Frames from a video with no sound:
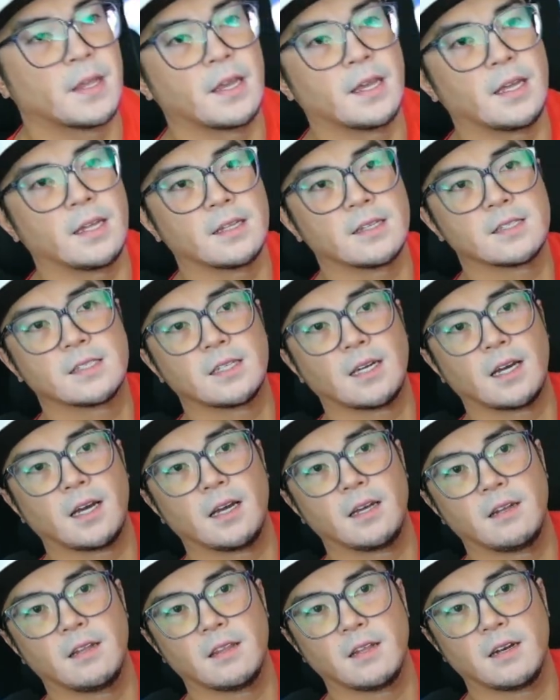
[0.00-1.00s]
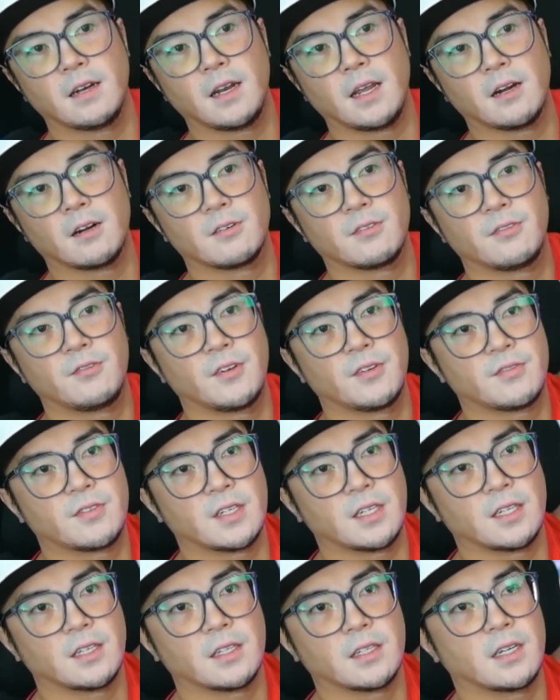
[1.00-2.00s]
inside the Nair
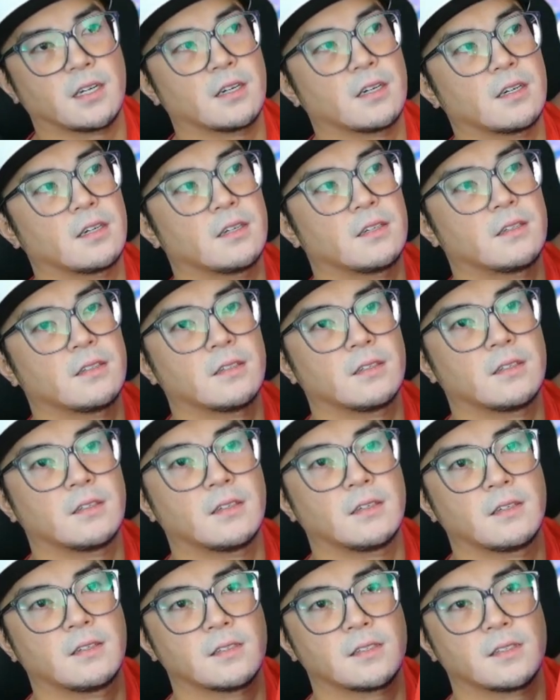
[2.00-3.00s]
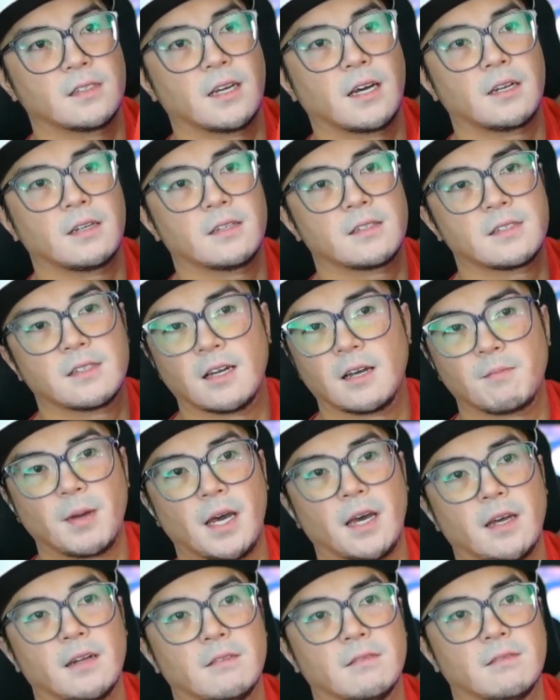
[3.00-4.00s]
15-liter. It's not bad.